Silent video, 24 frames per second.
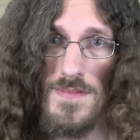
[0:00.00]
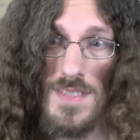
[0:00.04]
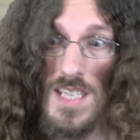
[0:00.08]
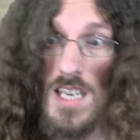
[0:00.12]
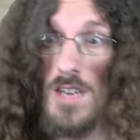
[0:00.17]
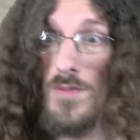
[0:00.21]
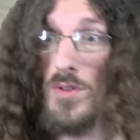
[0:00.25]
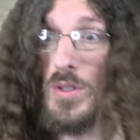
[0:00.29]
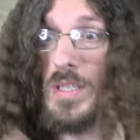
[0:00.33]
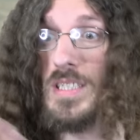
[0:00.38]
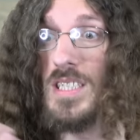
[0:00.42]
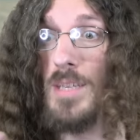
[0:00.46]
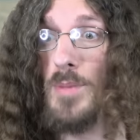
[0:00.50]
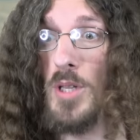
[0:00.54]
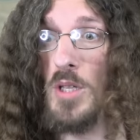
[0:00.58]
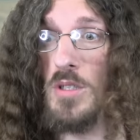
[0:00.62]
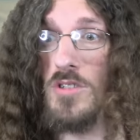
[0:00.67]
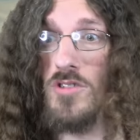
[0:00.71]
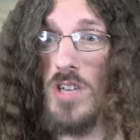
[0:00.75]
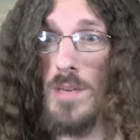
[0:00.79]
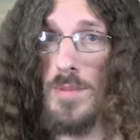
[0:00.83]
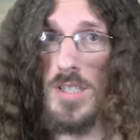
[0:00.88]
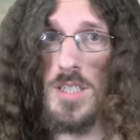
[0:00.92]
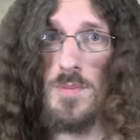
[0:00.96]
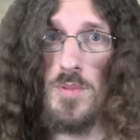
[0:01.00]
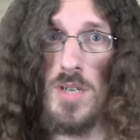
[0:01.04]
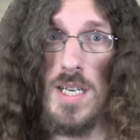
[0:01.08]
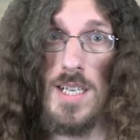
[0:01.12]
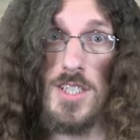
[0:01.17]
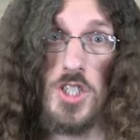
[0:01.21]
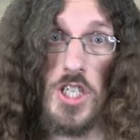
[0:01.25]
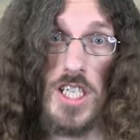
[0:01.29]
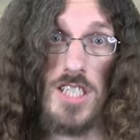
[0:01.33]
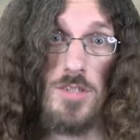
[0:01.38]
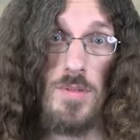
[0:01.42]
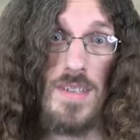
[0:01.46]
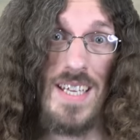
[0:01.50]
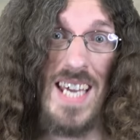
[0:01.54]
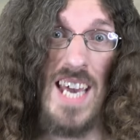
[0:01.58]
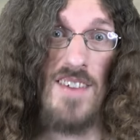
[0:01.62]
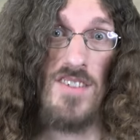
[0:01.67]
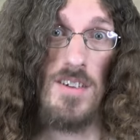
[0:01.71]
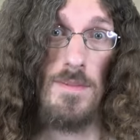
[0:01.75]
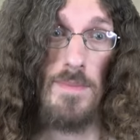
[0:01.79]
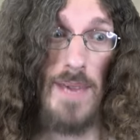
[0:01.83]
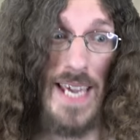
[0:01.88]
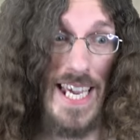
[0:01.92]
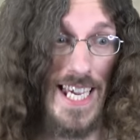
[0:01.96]
Now, if only some of those Tremors projects with
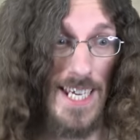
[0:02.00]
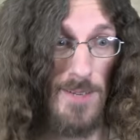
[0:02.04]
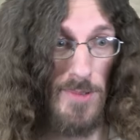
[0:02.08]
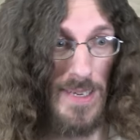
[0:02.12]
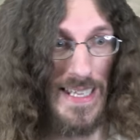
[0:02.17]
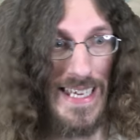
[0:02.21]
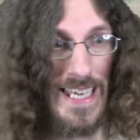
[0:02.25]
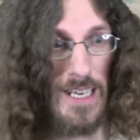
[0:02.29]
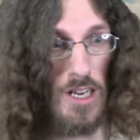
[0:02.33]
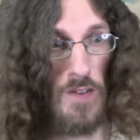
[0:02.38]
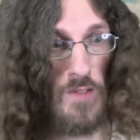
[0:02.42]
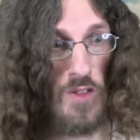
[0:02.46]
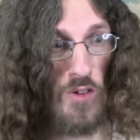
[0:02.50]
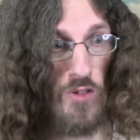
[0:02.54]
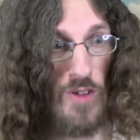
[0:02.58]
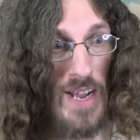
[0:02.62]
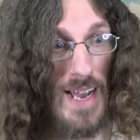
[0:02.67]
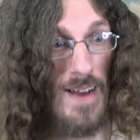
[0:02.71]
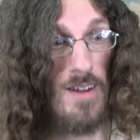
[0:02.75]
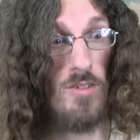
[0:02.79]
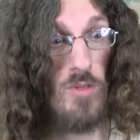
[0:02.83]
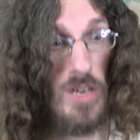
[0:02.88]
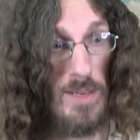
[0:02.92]
Kevin Bacon would get off the ground,